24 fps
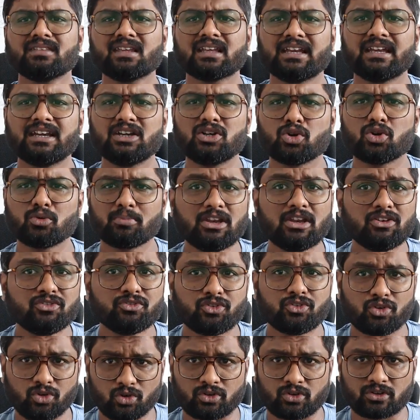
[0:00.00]
In domain
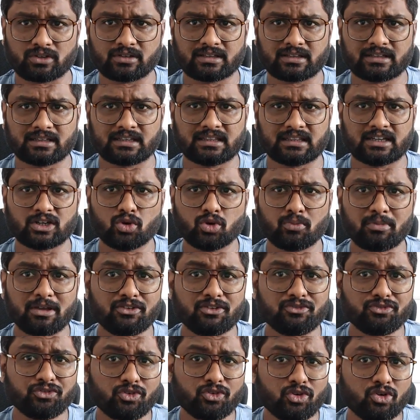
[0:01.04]
four, the
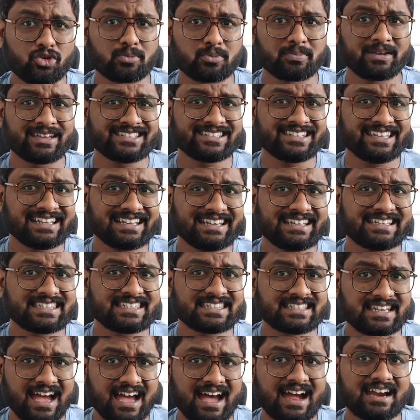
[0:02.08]
domain four basically
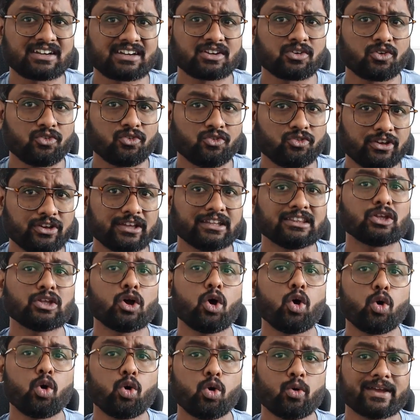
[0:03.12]
start with
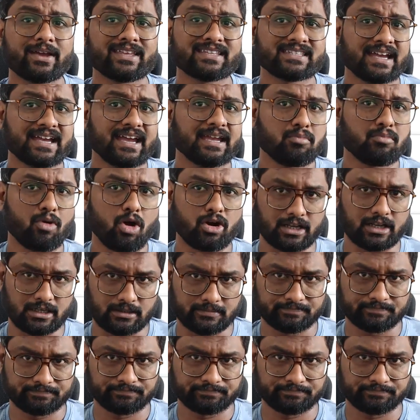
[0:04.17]
O S I model.